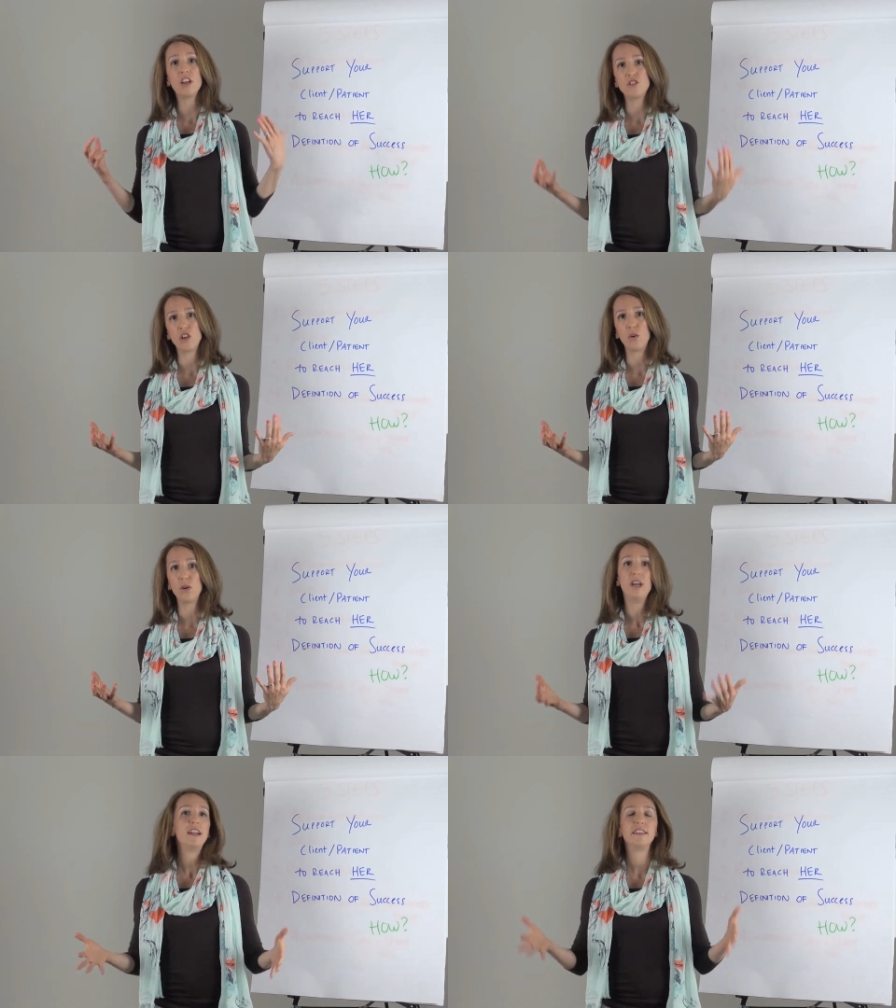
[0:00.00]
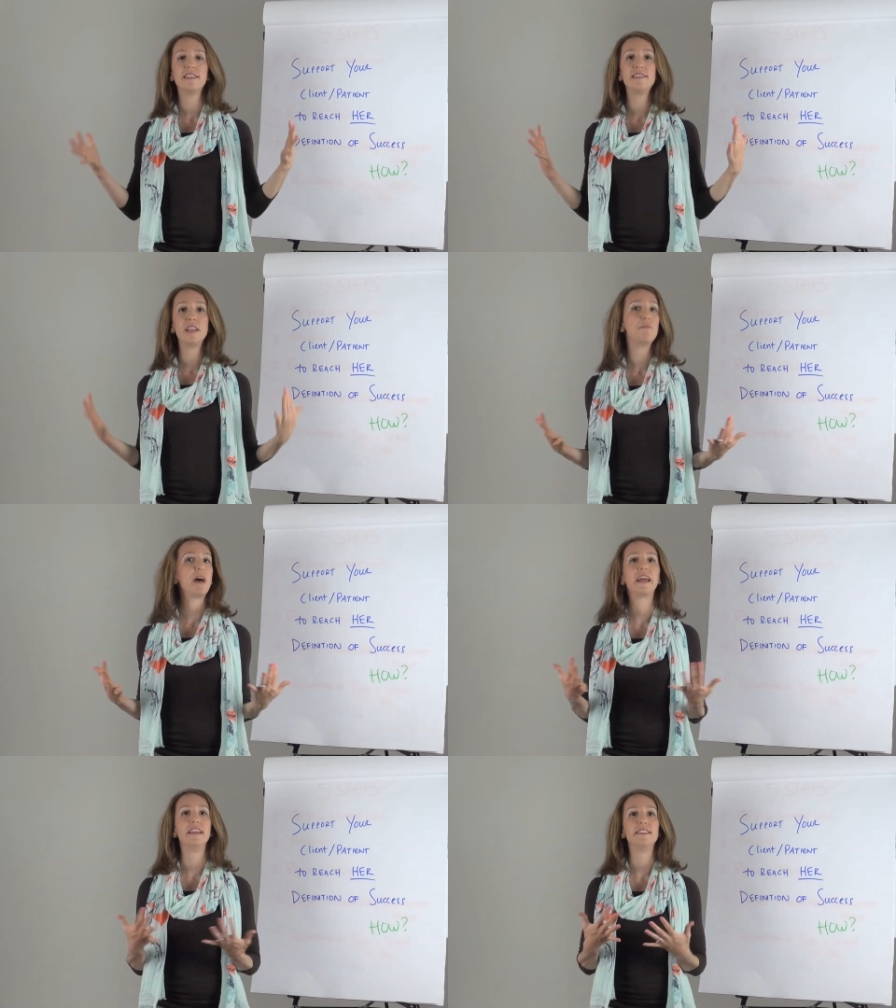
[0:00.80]
So let's step
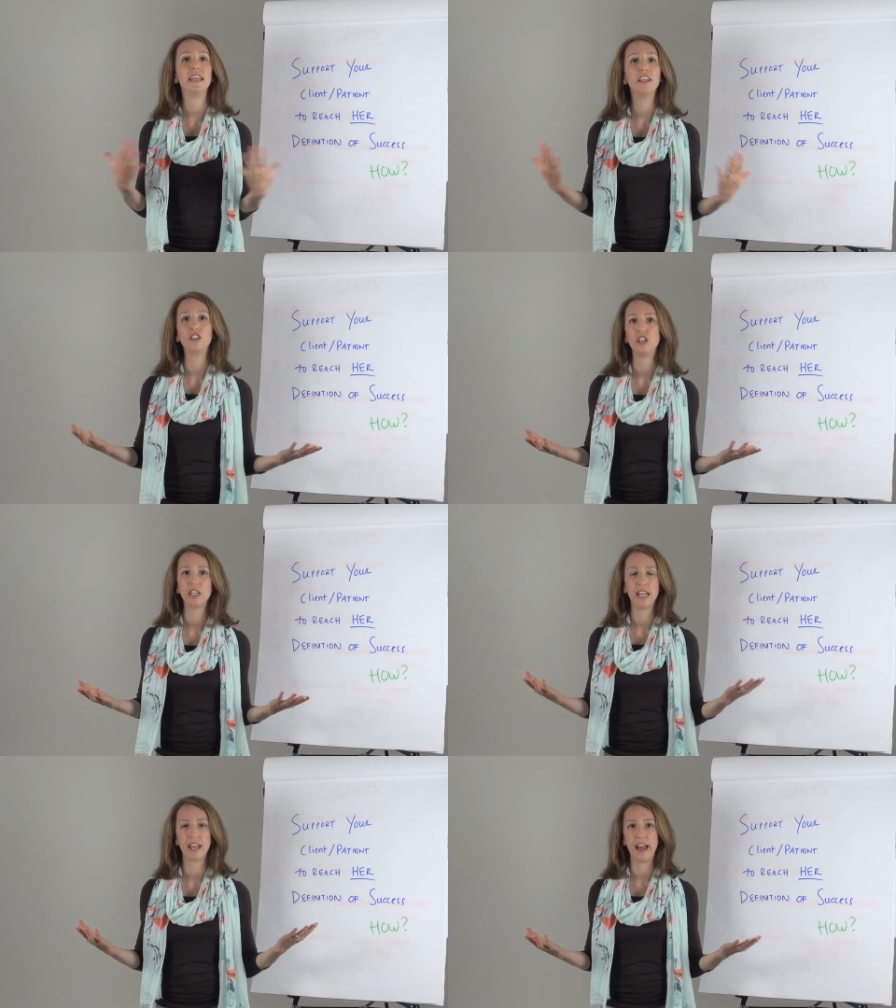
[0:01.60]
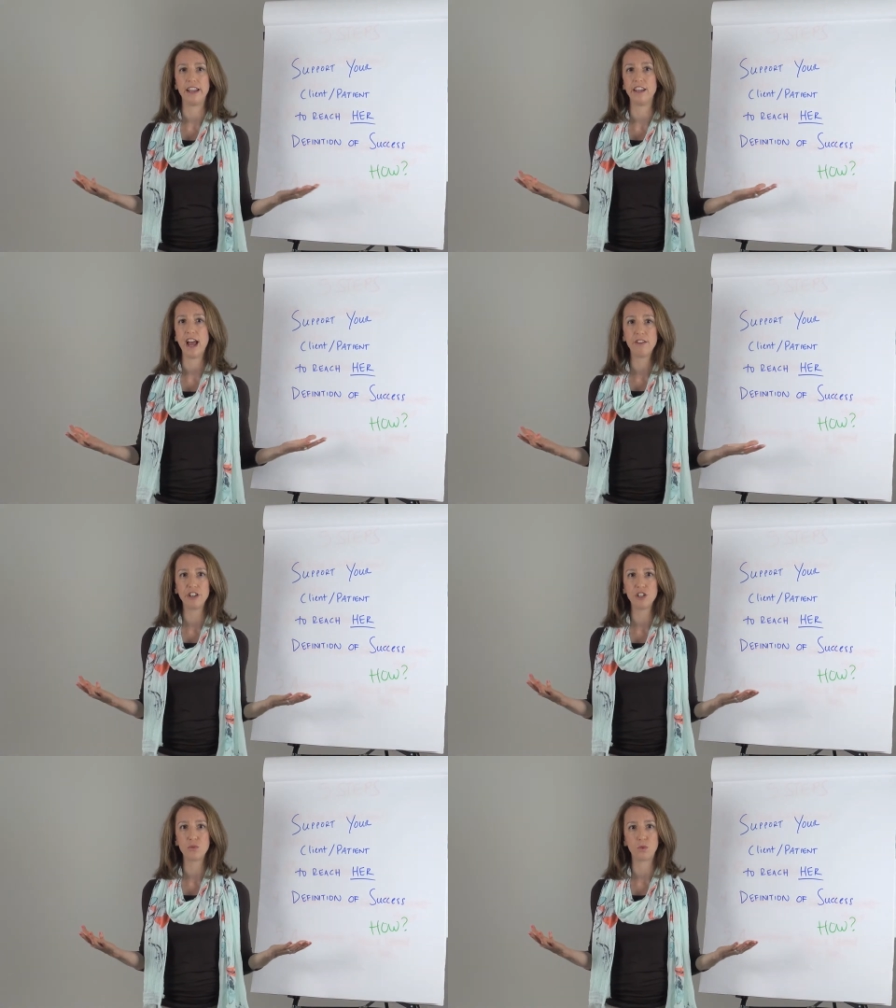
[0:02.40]
back and take a look at an
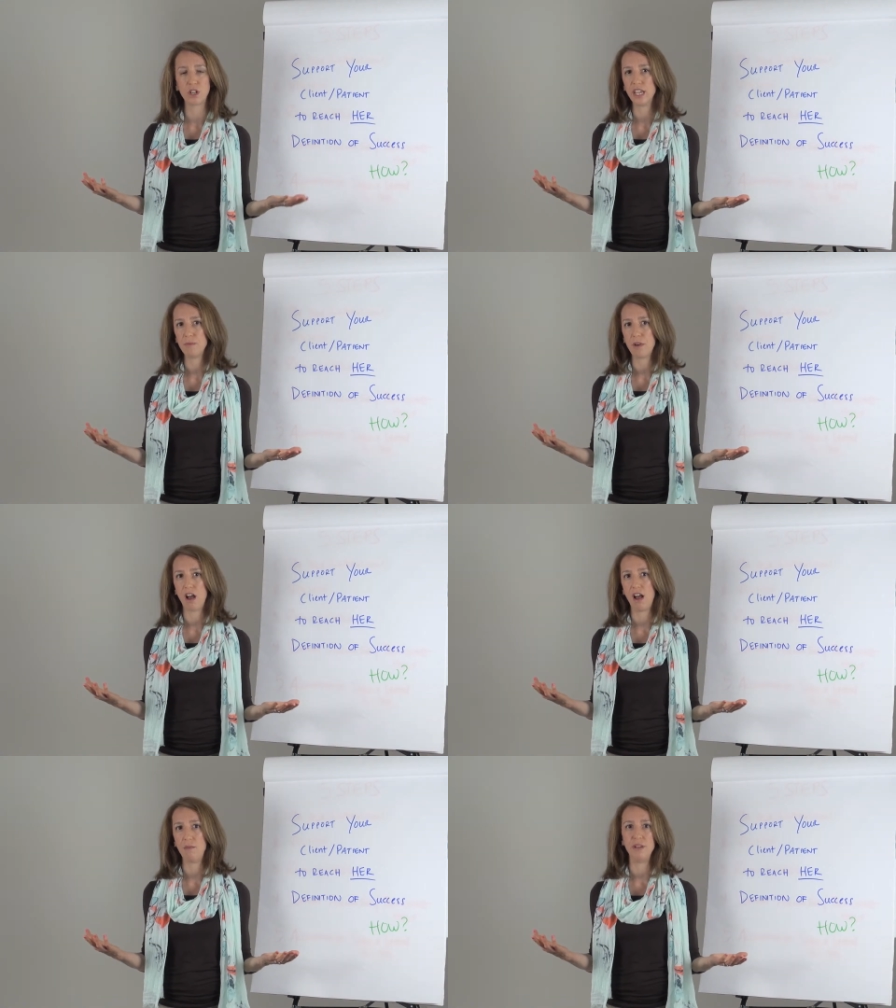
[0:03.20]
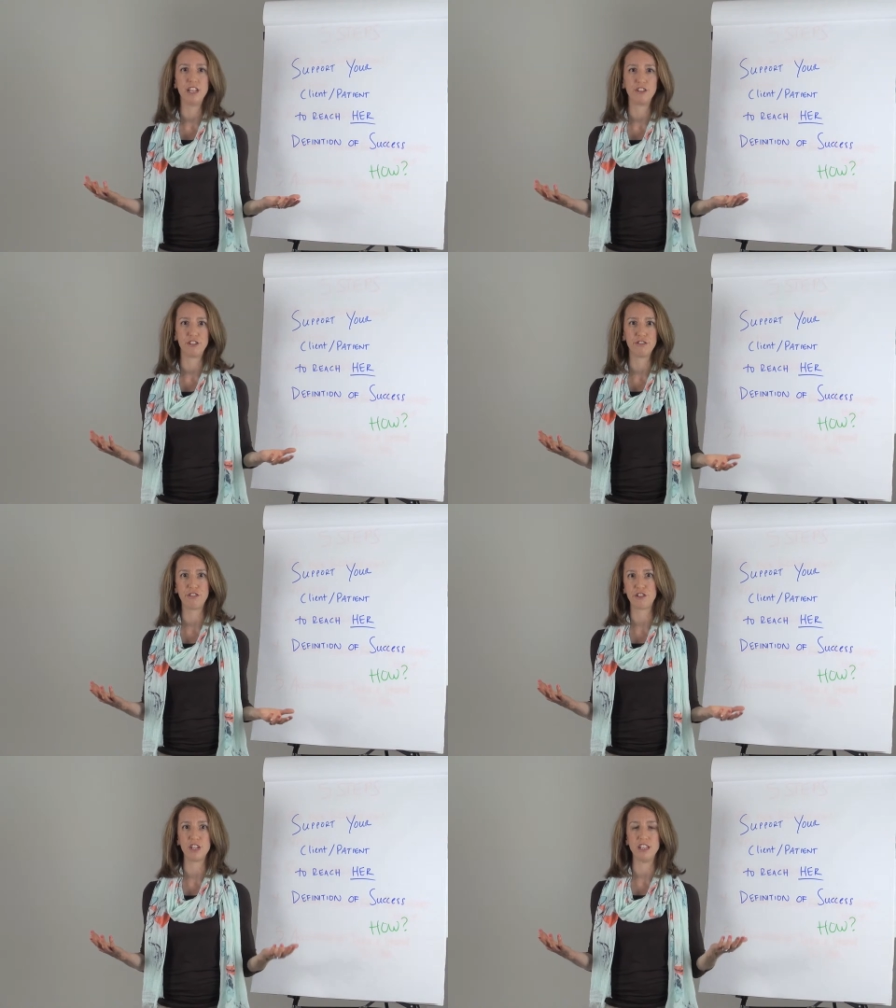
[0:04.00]
average working mom in her
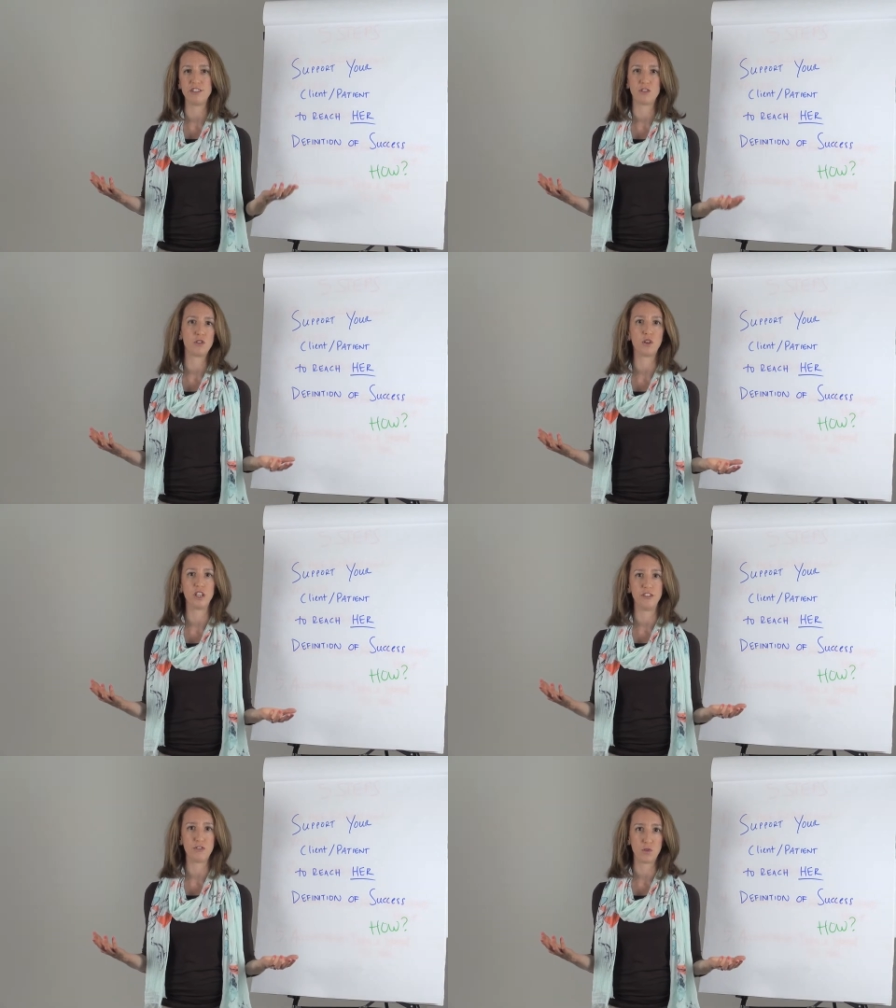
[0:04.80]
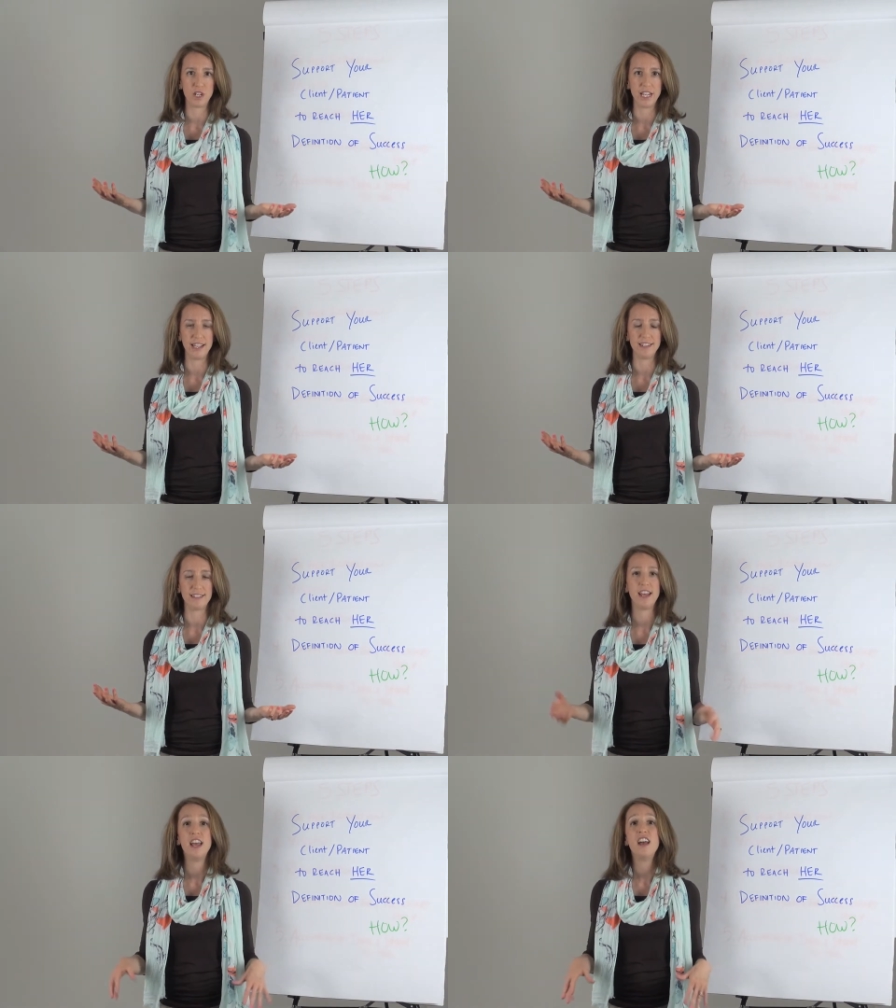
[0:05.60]
30s or early
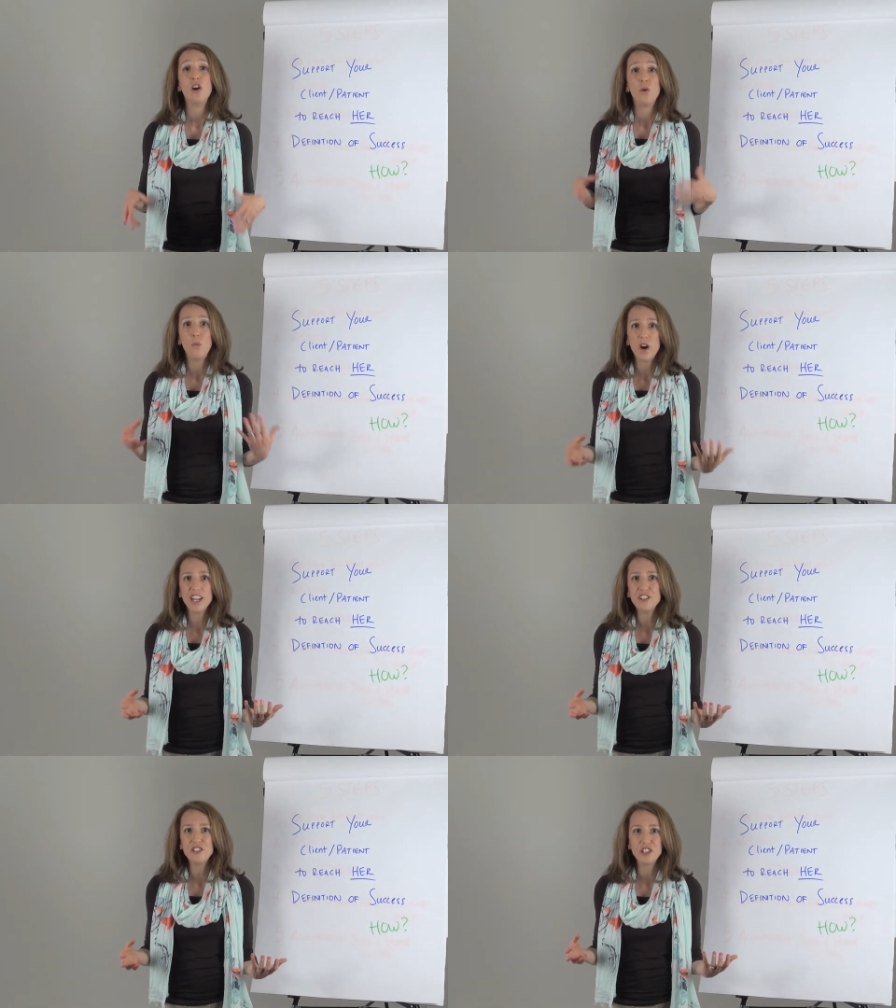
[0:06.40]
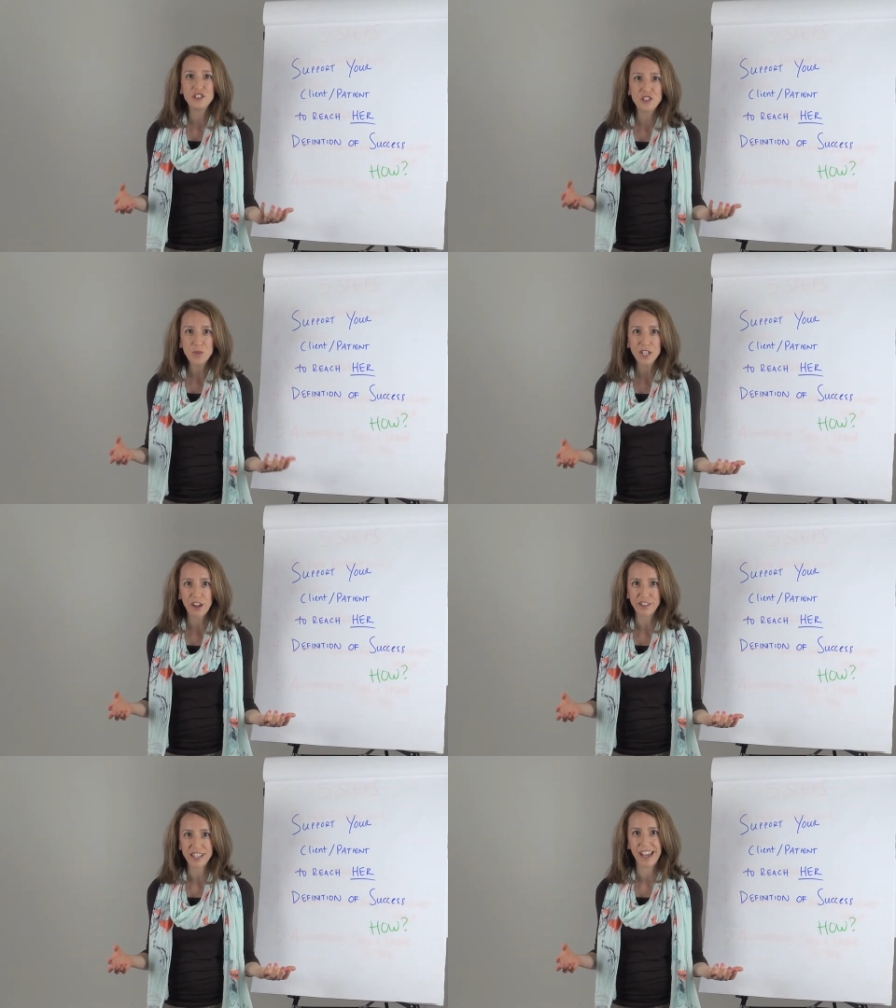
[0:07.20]
40s. What is she doing
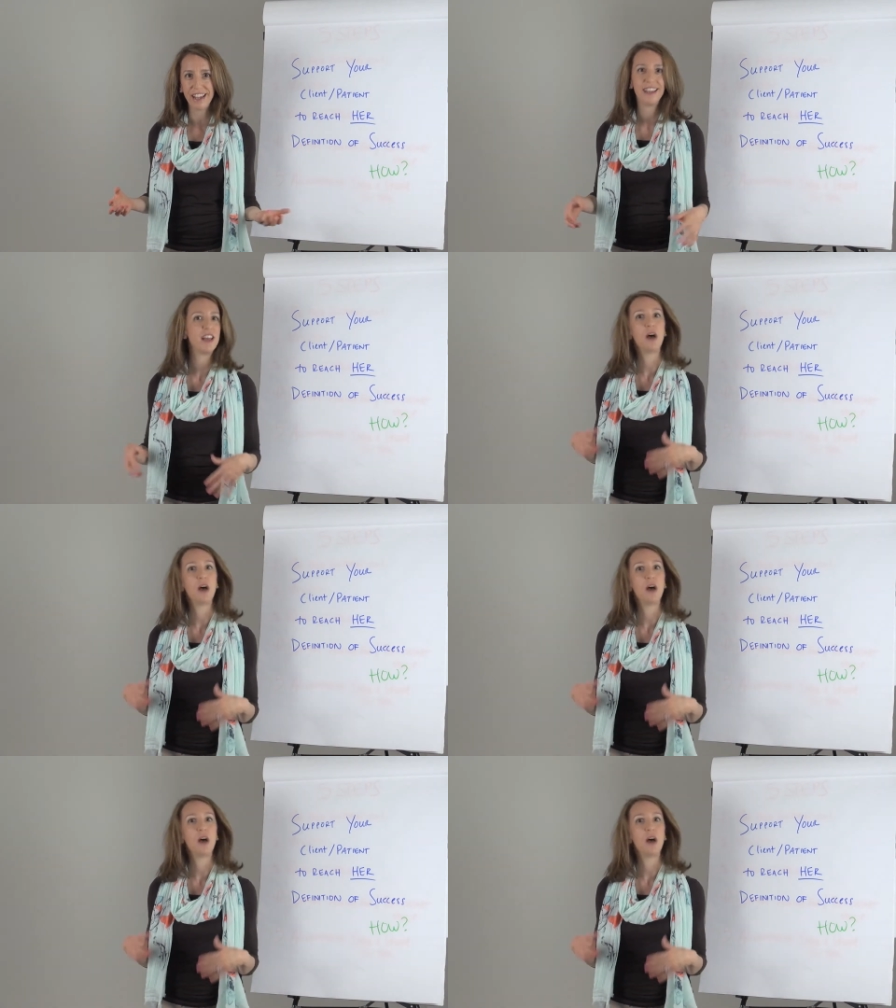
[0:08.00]
all day?